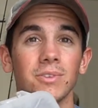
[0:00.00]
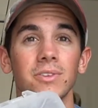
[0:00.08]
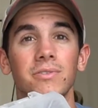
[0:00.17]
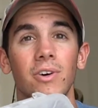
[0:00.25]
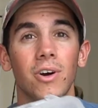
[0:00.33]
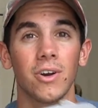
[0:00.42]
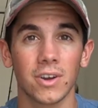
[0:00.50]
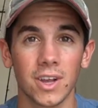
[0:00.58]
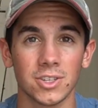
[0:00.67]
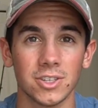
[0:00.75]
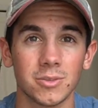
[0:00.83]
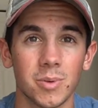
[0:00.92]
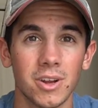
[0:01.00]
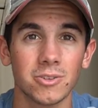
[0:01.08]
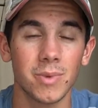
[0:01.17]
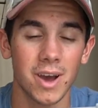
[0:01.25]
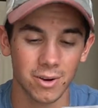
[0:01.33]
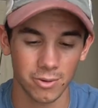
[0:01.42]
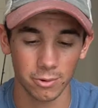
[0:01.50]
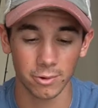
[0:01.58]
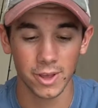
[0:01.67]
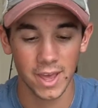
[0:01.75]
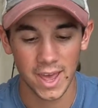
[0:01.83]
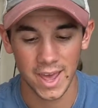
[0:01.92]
really far, catching Spanish mackerel,